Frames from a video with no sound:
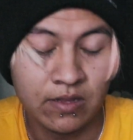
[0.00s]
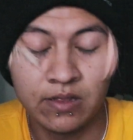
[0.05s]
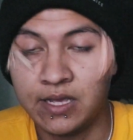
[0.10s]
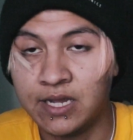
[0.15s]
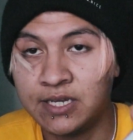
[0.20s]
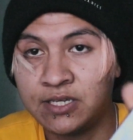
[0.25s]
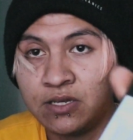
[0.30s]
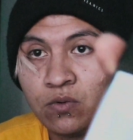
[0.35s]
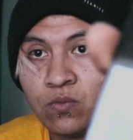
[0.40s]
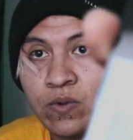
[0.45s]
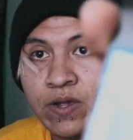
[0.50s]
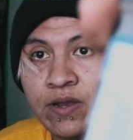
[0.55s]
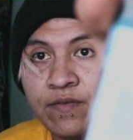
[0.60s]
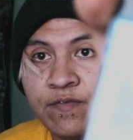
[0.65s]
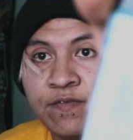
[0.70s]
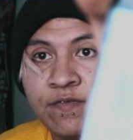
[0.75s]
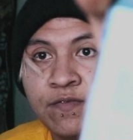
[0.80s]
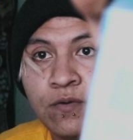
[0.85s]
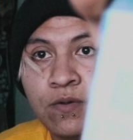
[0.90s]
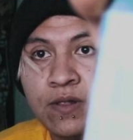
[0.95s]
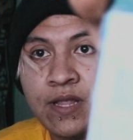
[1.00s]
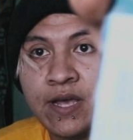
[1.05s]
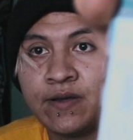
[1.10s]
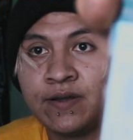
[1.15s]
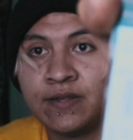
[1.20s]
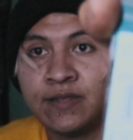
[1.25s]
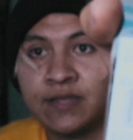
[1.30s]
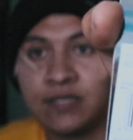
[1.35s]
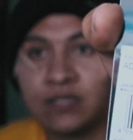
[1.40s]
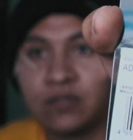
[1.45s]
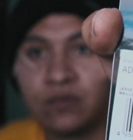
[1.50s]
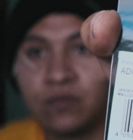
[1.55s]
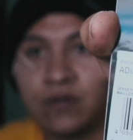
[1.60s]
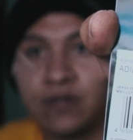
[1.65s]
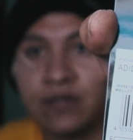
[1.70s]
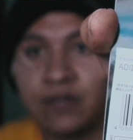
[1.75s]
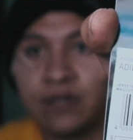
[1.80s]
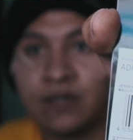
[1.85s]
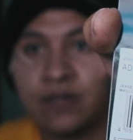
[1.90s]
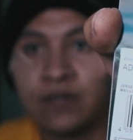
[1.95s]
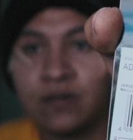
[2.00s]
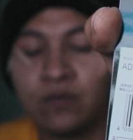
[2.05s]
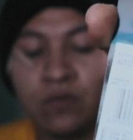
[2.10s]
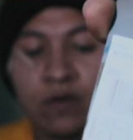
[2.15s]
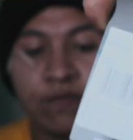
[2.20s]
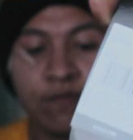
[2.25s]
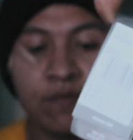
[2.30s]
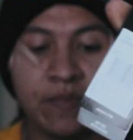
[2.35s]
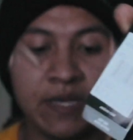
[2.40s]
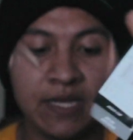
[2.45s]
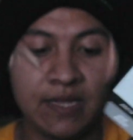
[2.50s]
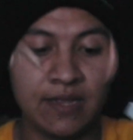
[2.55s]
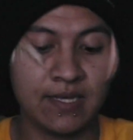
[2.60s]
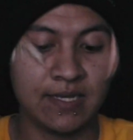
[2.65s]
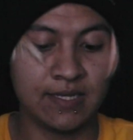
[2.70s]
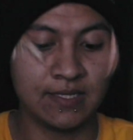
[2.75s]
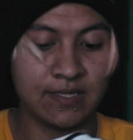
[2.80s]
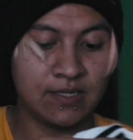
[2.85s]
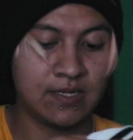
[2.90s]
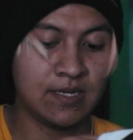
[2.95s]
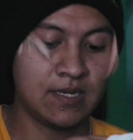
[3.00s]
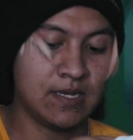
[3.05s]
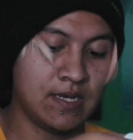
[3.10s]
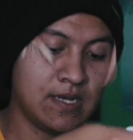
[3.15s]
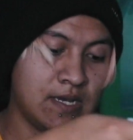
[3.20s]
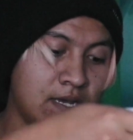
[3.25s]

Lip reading: They actually went full out on this one. Whoever made this.